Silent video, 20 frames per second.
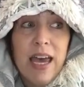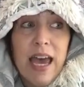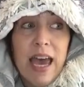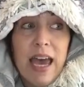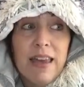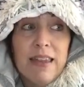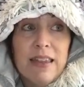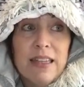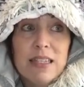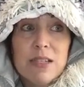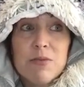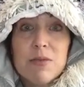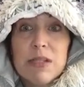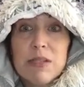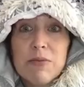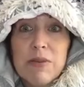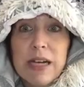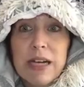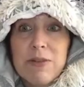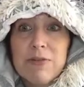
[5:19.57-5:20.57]
And this was
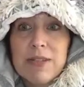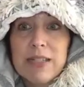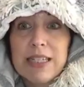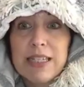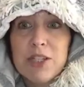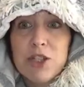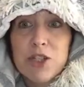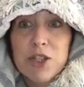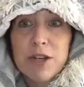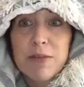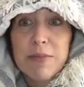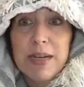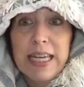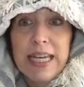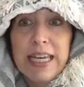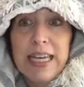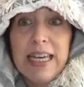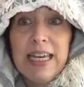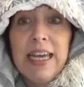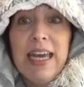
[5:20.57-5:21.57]
when I was in
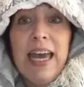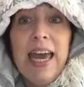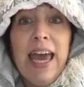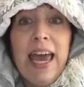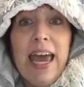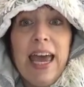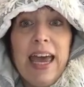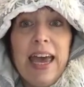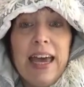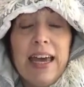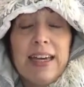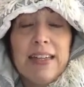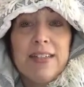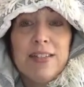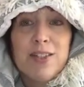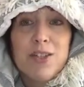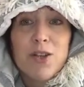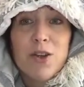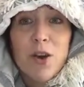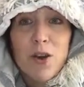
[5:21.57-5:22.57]
Germany
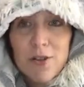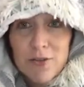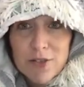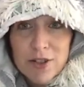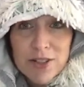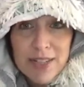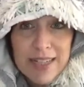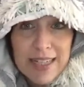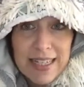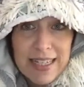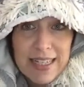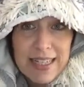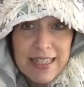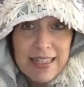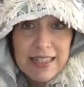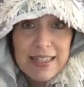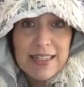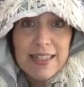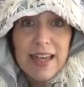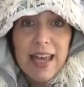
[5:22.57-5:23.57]
and overseas,